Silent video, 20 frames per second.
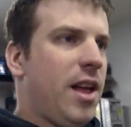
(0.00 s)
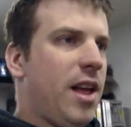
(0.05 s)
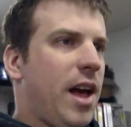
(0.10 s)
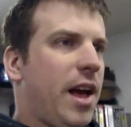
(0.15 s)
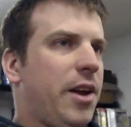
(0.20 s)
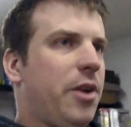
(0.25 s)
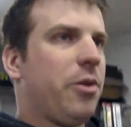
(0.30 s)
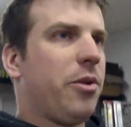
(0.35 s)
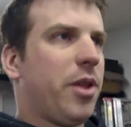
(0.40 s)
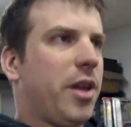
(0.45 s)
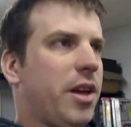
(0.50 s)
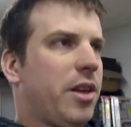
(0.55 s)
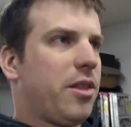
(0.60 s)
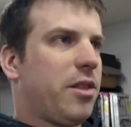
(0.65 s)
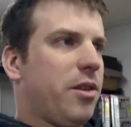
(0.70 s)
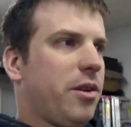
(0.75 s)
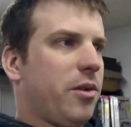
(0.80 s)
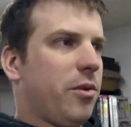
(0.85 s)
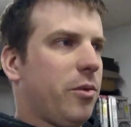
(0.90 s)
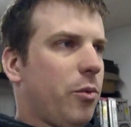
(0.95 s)
I don't
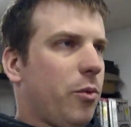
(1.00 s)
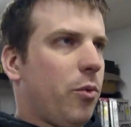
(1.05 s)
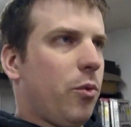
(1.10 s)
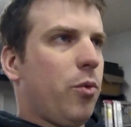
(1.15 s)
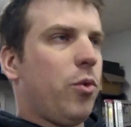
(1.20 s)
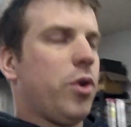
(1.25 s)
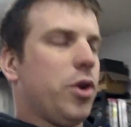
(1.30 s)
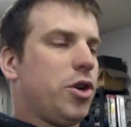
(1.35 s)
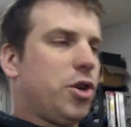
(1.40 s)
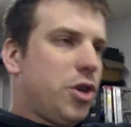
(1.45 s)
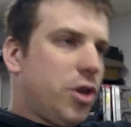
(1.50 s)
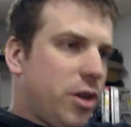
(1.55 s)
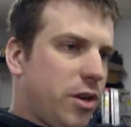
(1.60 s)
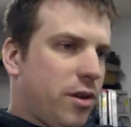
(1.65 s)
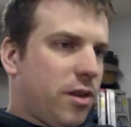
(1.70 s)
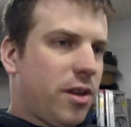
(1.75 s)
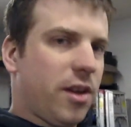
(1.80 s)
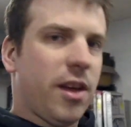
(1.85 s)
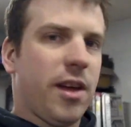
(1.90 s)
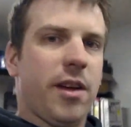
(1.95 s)
like the whoosh
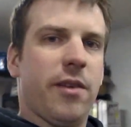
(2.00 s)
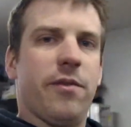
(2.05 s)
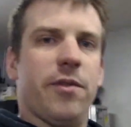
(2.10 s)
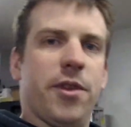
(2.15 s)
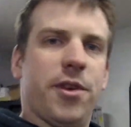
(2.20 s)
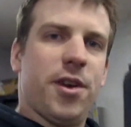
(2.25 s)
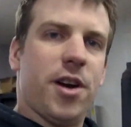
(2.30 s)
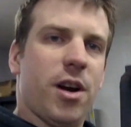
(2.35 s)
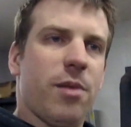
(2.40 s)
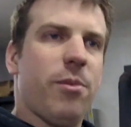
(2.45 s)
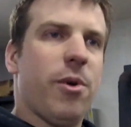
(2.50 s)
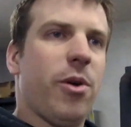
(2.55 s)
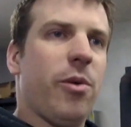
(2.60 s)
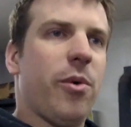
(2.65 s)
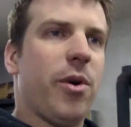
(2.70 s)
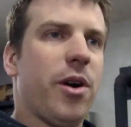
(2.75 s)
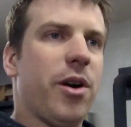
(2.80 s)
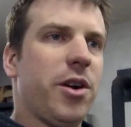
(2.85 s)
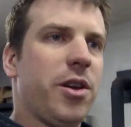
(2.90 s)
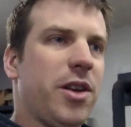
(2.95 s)
of the turbo
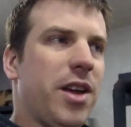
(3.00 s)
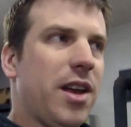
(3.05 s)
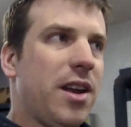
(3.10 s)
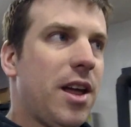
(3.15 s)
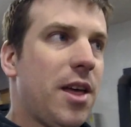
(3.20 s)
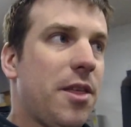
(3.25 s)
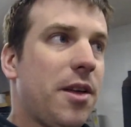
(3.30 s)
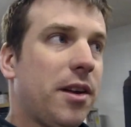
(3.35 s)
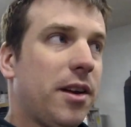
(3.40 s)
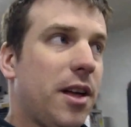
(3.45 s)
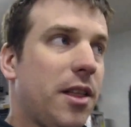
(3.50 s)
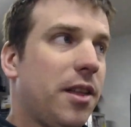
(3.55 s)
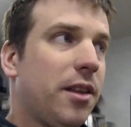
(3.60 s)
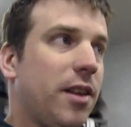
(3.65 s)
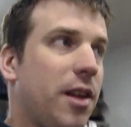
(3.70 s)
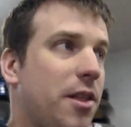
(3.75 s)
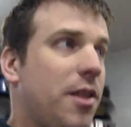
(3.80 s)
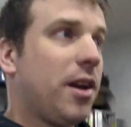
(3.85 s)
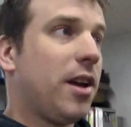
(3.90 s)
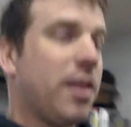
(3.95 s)
where you get nothing, nothing,
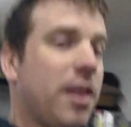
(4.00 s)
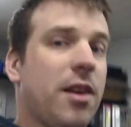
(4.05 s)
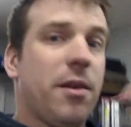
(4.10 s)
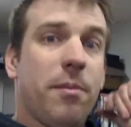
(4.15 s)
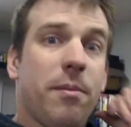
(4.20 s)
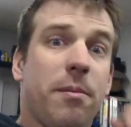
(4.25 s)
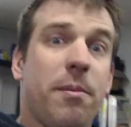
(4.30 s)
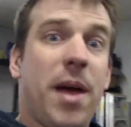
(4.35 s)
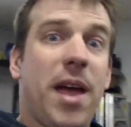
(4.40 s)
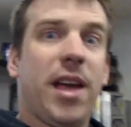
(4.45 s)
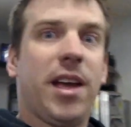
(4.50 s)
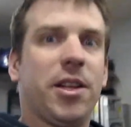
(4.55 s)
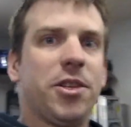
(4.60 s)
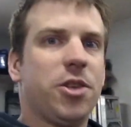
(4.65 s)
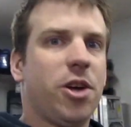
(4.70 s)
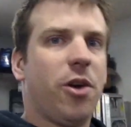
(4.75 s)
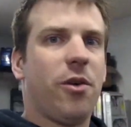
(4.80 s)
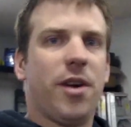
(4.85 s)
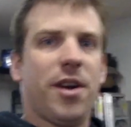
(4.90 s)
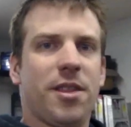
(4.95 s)
nothing, and then bang, it's
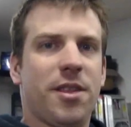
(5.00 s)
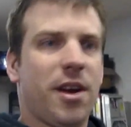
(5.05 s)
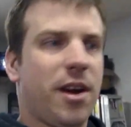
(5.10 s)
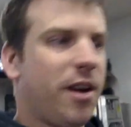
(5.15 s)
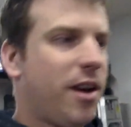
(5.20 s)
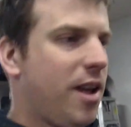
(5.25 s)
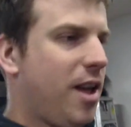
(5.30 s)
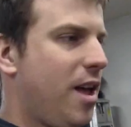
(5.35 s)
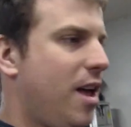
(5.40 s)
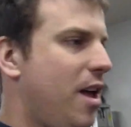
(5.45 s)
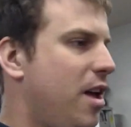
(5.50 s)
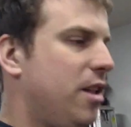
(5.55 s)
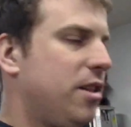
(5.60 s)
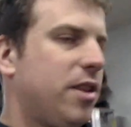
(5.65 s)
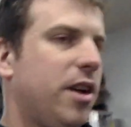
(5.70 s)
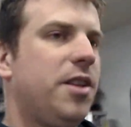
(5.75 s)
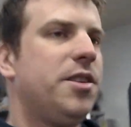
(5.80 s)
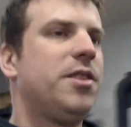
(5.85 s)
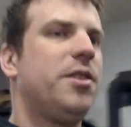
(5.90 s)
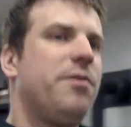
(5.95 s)
all right there.
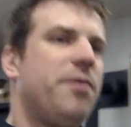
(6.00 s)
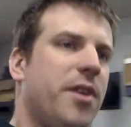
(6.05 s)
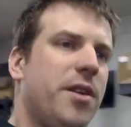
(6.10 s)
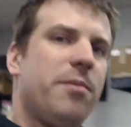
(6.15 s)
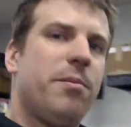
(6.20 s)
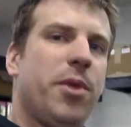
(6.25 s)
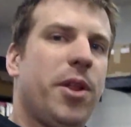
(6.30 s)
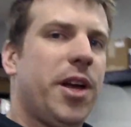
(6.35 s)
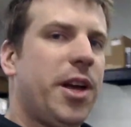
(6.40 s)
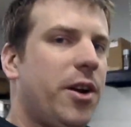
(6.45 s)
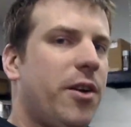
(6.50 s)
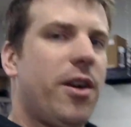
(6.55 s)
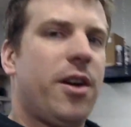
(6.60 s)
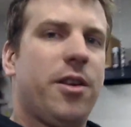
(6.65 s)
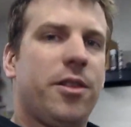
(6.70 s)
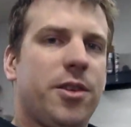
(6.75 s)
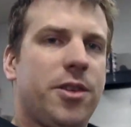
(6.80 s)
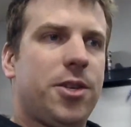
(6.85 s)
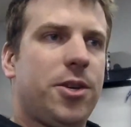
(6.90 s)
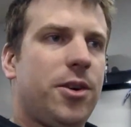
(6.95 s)
Tons of fun playing around
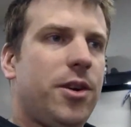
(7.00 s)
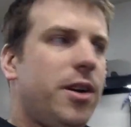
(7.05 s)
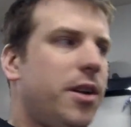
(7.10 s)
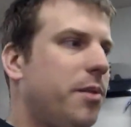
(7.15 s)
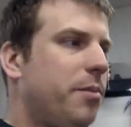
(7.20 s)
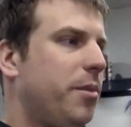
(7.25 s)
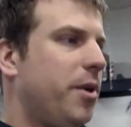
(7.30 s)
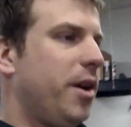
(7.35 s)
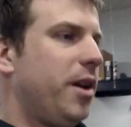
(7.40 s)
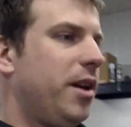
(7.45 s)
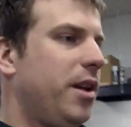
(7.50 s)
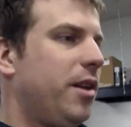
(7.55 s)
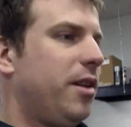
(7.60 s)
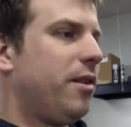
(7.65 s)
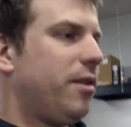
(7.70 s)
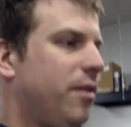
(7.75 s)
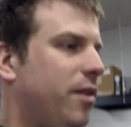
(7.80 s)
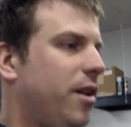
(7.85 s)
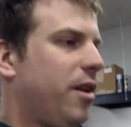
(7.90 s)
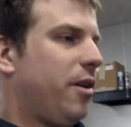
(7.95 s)
on the street, but
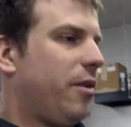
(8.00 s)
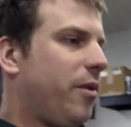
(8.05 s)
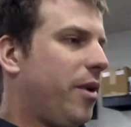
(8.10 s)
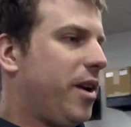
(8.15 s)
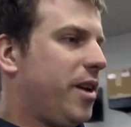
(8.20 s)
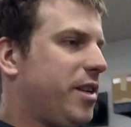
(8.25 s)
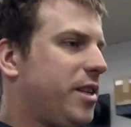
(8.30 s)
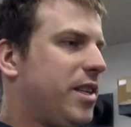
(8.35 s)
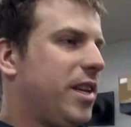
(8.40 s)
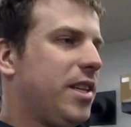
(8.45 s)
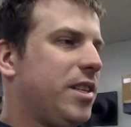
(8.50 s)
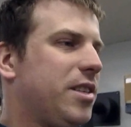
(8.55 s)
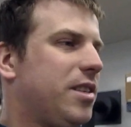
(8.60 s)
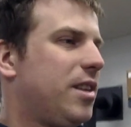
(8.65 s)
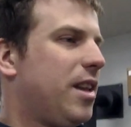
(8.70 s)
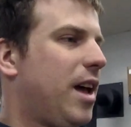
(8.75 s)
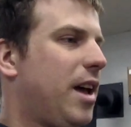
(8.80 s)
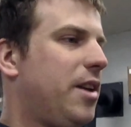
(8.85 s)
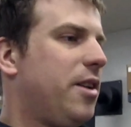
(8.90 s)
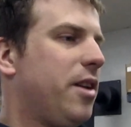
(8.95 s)
in a
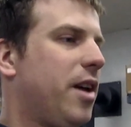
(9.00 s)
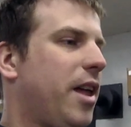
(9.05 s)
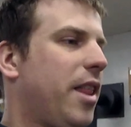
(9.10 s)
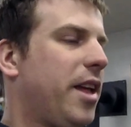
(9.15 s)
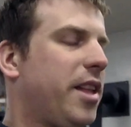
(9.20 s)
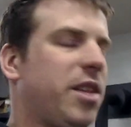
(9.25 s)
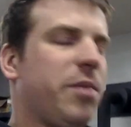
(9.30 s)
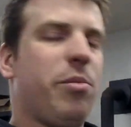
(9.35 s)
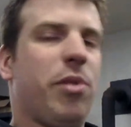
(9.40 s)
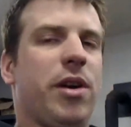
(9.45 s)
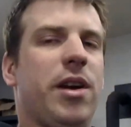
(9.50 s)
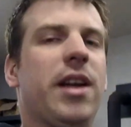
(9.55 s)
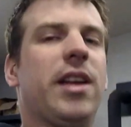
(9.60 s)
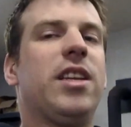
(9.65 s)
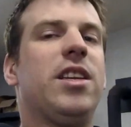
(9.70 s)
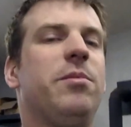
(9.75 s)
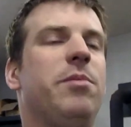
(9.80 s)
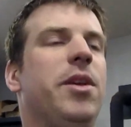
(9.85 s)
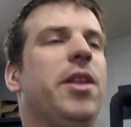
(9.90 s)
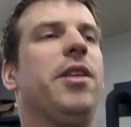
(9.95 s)
race, I like the
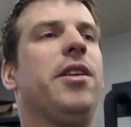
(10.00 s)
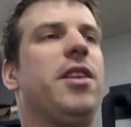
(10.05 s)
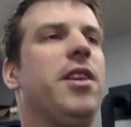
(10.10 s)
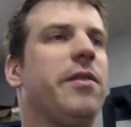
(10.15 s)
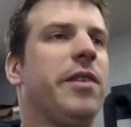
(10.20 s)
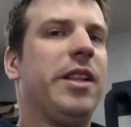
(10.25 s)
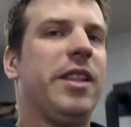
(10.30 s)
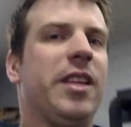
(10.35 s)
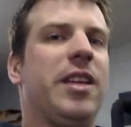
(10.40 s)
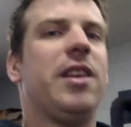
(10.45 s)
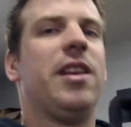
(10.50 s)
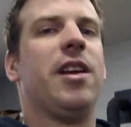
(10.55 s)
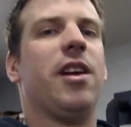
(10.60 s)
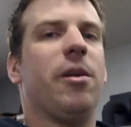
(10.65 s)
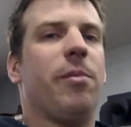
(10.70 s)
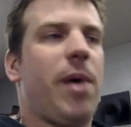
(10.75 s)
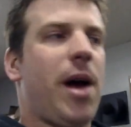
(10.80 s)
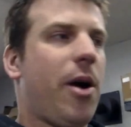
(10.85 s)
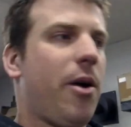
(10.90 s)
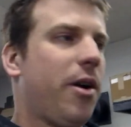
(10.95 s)
predictability of a
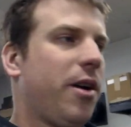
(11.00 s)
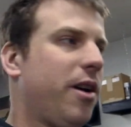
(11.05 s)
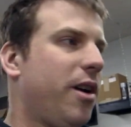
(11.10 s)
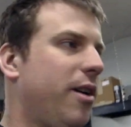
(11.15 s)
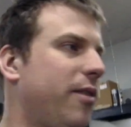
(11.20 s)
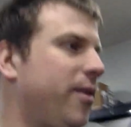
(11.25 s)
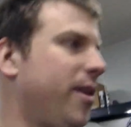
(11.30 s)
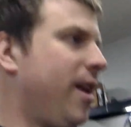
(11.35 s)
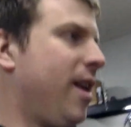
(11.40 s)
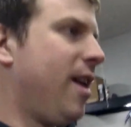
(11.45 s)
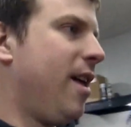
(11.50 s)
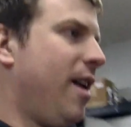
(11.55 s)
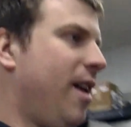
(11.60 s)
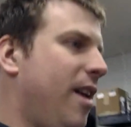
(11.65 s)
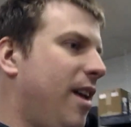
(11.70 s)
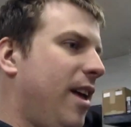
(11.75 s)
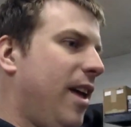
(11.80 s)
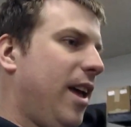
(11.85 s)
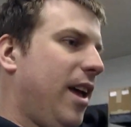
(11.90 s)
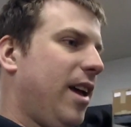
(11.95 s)
linear power curve.
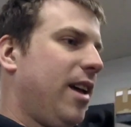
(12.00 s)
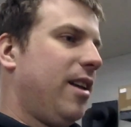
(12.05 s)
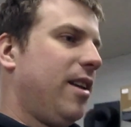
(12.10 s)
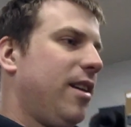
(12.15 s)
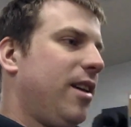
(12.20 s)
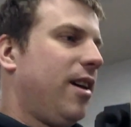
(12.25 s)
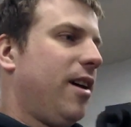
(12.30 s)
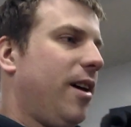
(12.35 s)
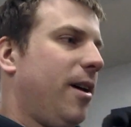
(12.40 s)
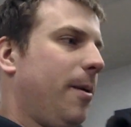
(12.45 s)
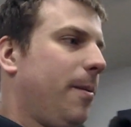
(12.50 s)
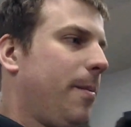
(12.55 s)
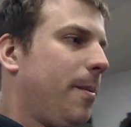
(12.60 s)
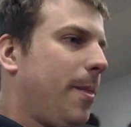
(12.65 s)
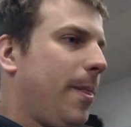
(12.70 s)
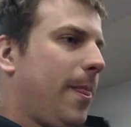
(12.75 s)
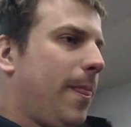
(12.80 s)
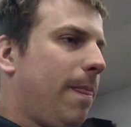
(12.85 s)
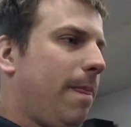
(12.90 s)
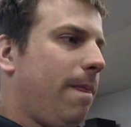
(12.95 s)
And
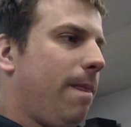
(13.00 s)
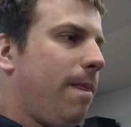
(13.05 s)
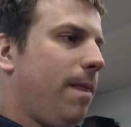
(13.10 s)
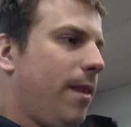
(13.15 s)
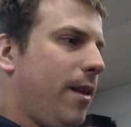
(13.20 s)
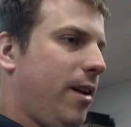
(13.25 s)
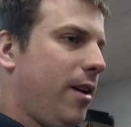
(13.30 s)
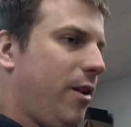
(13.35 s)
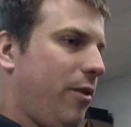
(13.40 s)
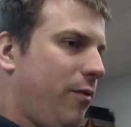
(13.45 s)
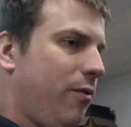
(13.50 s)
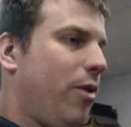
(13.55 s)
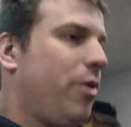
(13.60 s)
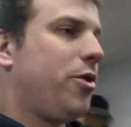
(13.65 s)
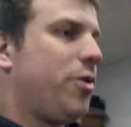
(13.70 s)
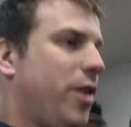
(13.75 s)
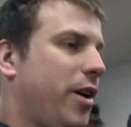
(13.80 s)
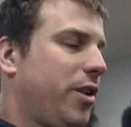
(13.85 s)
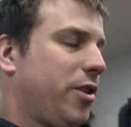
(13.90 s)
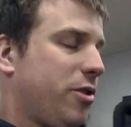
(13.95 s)
the
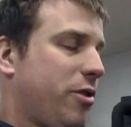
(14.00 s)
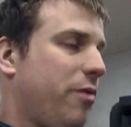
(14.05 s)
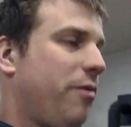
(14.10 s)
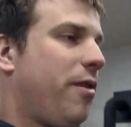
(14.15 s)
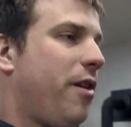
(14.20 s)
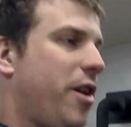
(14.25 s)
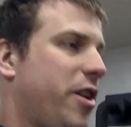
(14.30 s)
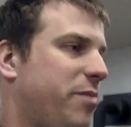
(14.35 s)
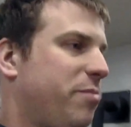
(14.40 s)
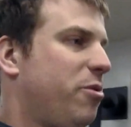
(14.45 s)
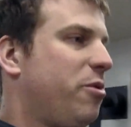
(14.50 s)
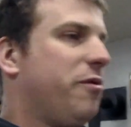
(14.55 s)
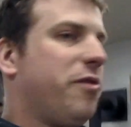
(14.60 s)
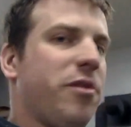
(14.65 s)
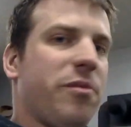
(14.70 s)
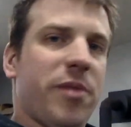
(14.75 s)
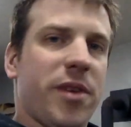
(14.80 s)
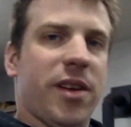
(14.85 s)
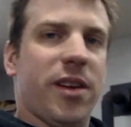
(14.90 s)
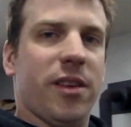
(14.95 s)
Roadtrek so far has proven
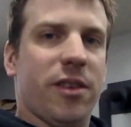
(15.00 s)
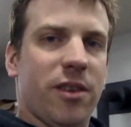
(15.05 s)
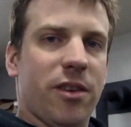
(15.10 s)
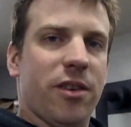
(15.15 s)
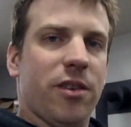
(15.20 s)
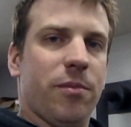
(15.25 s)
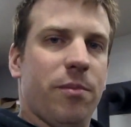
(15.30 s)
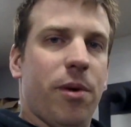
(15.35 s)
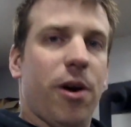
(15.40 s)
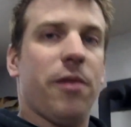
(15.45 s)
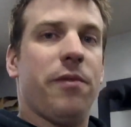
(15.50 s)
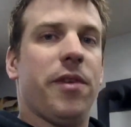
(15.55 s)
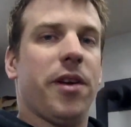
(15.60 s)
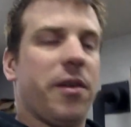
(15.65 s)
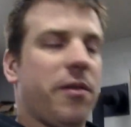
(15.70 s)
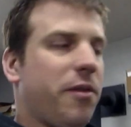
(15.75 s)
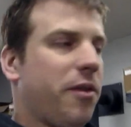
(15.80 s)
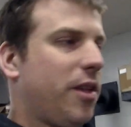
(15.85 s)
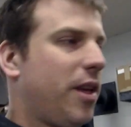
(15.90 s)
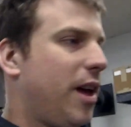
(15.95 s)
to be
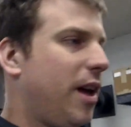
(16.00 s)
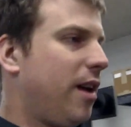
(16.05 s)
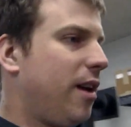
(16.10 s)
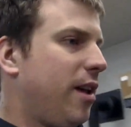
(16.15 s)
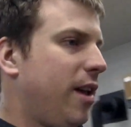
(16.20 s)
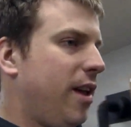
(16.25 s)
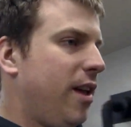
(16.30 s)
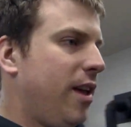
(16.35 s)
perfect for that.